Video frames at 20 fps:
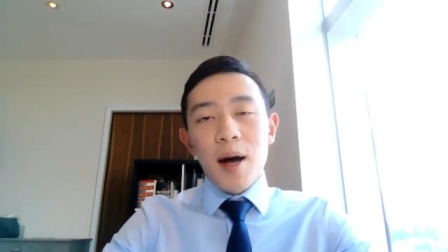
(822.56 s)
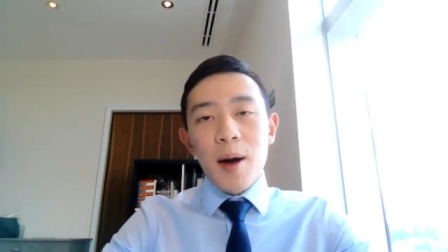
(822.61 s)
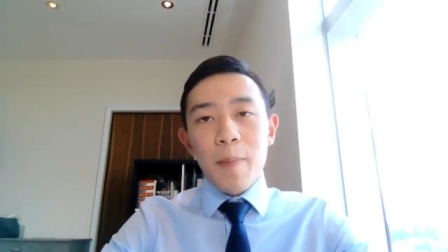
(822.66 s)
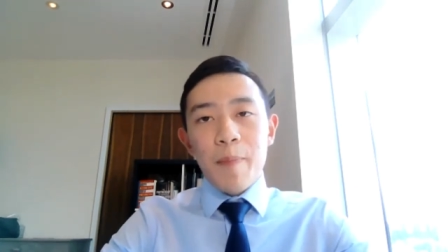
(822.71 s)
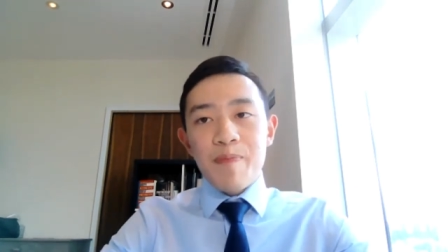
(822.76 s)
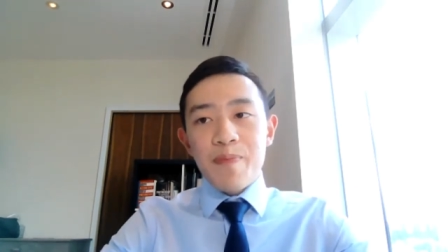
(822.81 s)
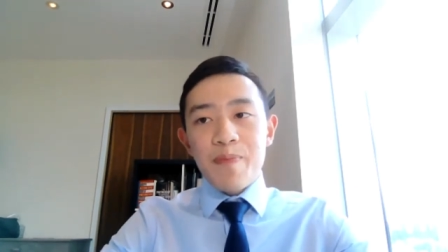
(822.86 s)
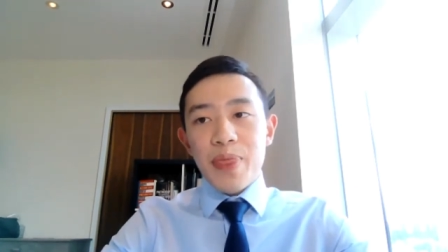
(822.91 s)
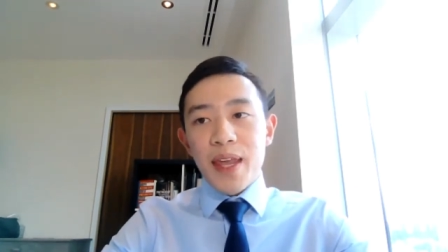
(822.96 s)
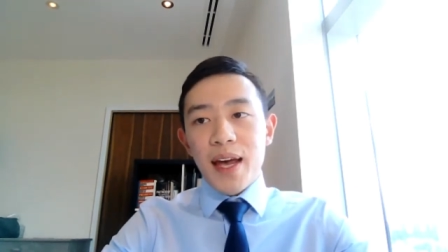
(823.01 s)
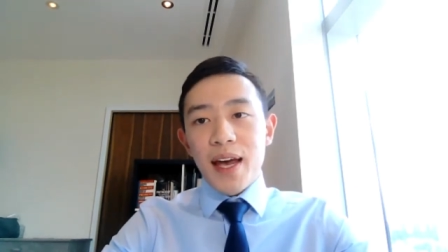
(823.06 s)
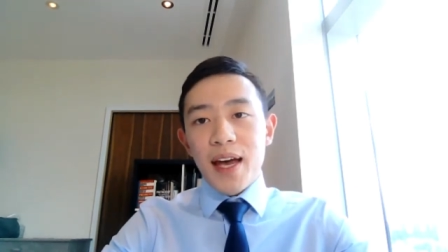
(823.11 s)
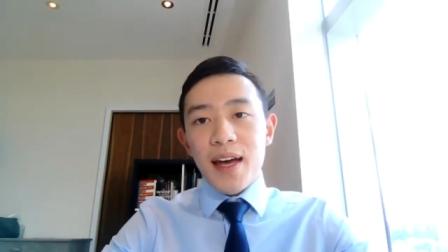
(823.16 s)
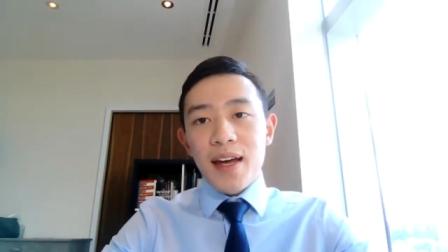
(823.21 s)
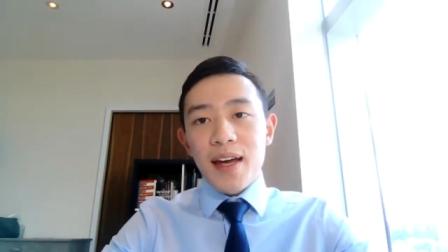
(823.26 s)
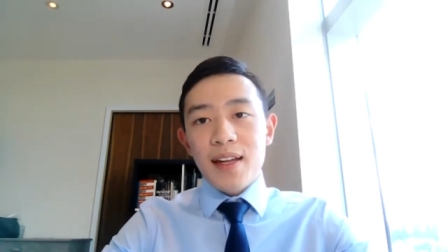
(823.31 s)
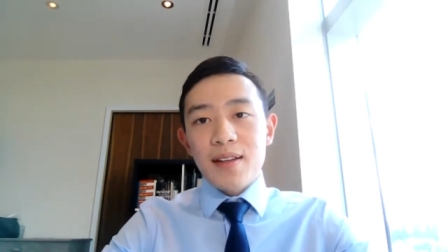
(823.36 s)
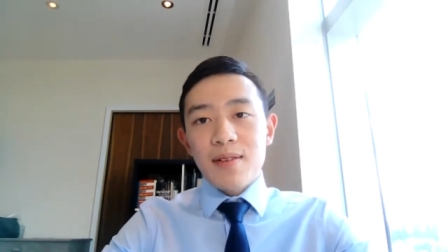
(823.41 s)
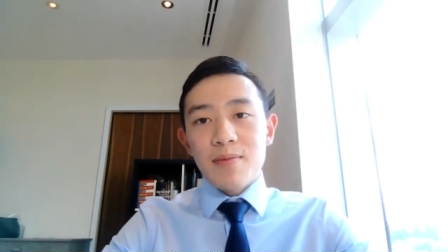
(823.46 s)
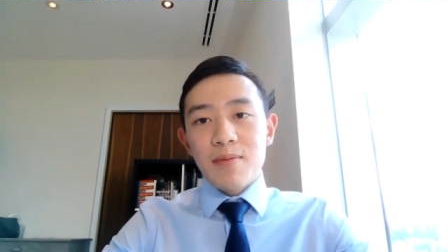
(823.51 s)
Um,
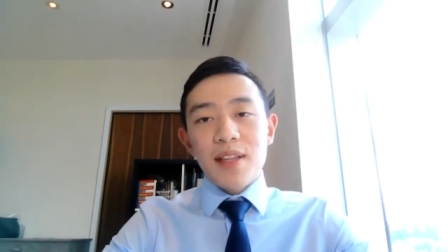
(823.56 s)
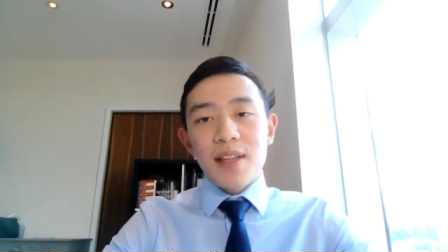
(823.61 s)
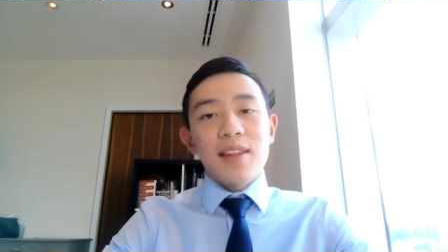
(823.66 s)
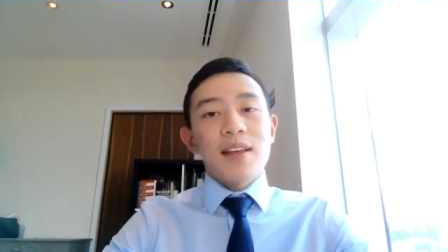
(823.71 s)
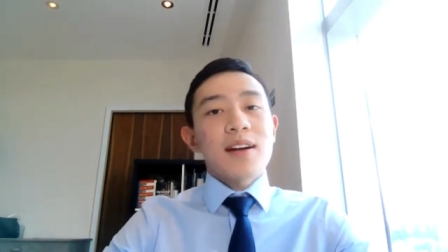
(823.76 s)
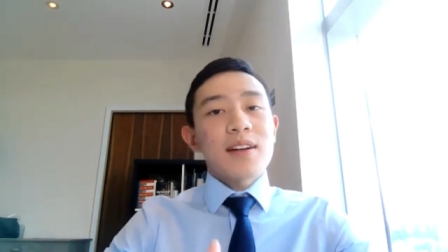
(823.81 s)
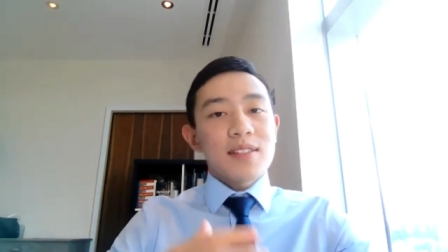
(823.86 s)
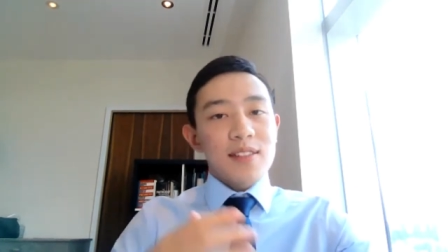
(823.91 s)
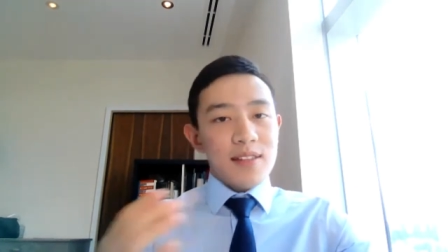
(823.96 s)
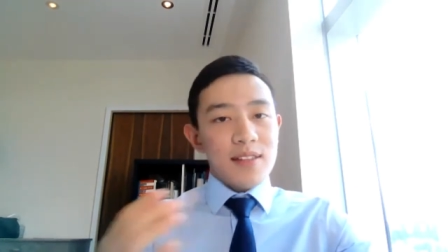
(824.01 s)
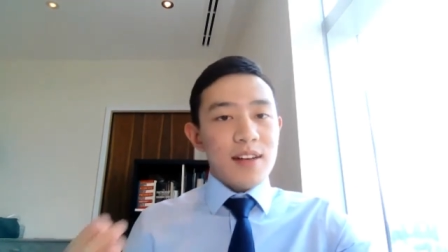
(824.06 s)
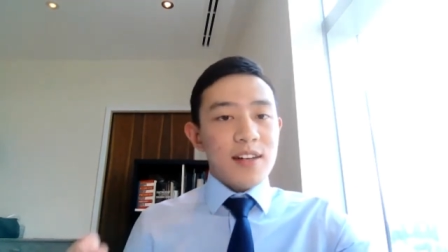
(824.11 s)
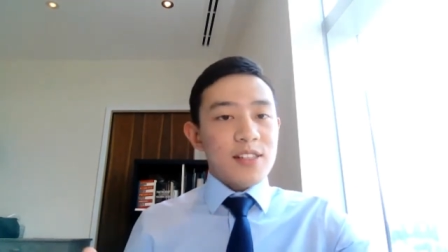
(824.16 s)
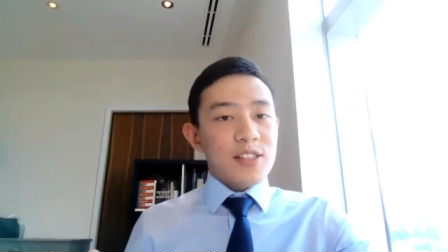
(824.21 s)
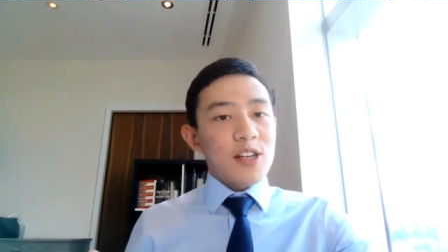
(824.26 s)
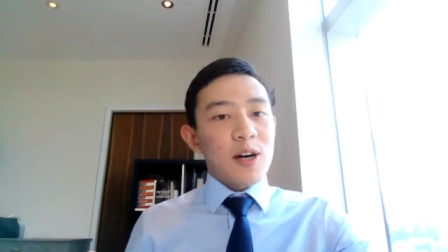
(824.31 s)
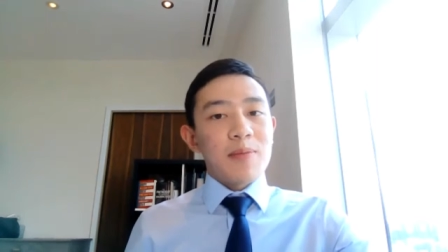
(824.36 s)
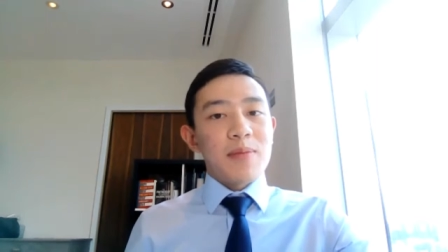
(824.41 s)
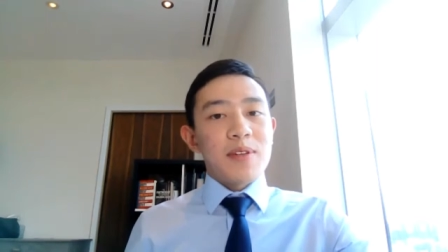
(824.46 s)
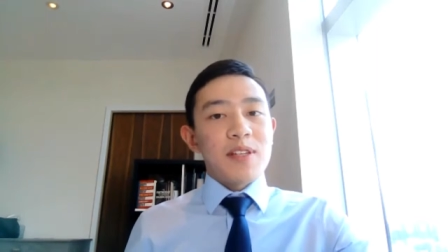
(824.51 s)
and but there
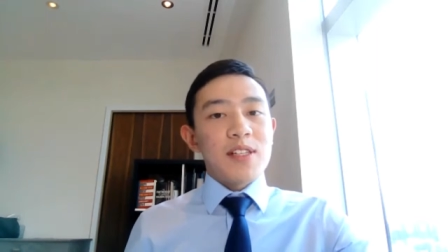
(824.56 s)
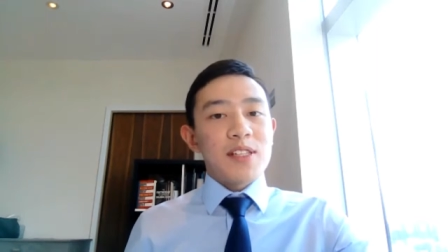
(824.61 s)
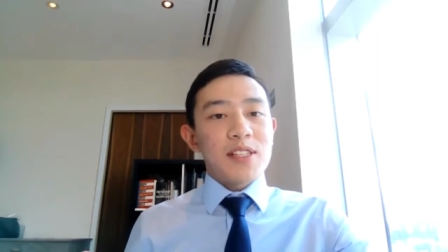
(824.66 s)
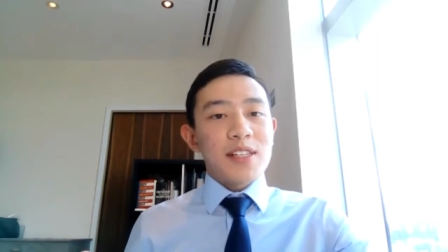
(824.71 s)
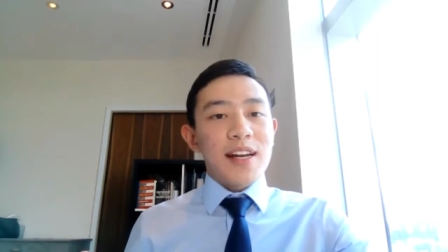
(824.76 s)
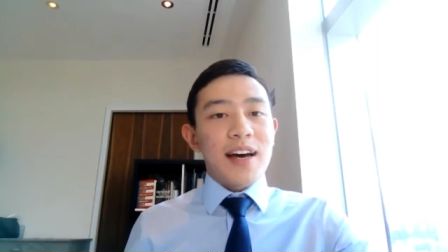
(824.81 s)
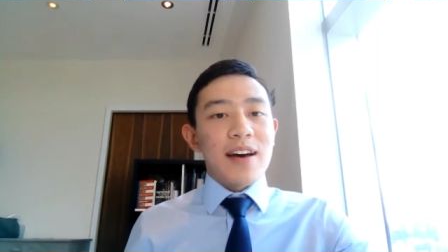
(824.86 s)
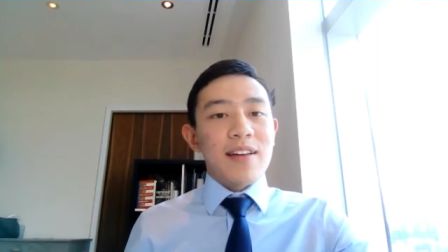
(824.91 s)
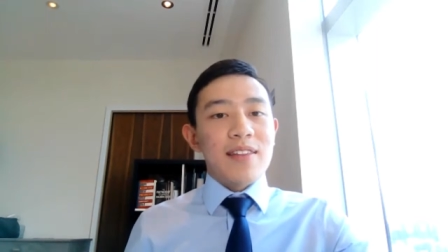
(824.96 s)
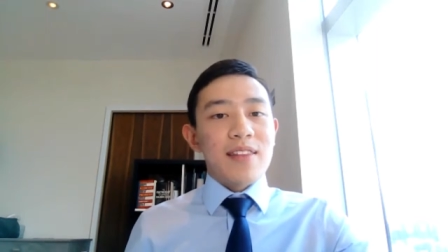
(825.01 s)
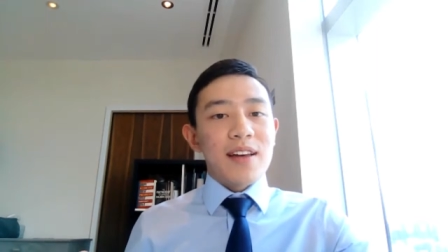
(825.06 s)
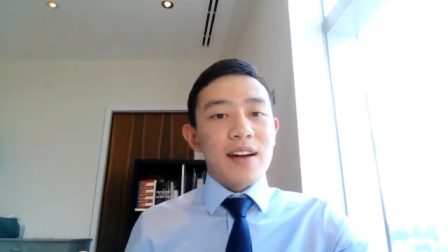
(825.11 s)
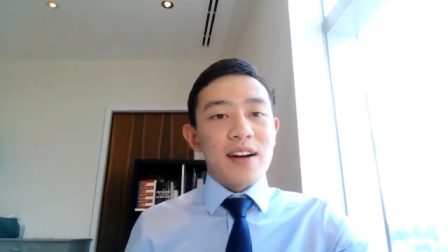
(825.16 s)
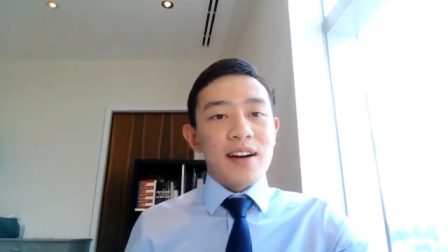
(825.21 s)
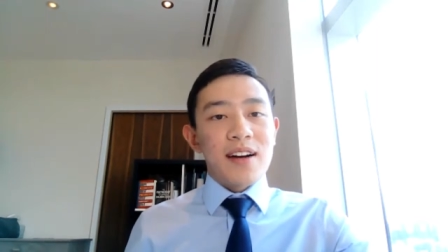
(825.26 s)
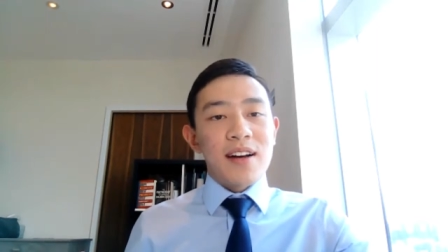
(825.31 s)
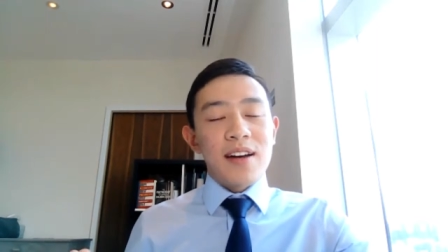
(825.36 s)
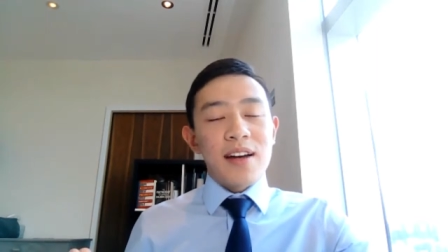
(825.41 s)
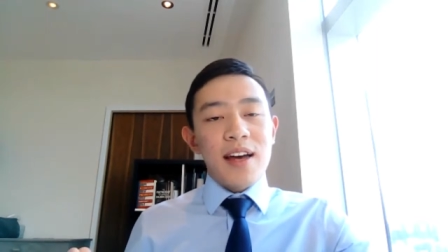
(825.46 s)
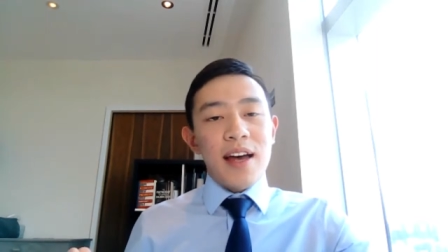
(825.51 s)
there's competition out
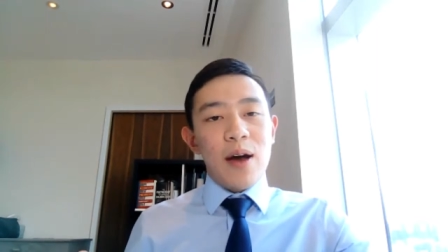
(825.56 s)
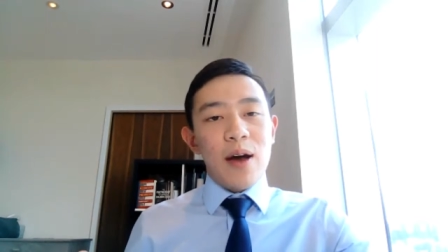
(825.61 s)
there.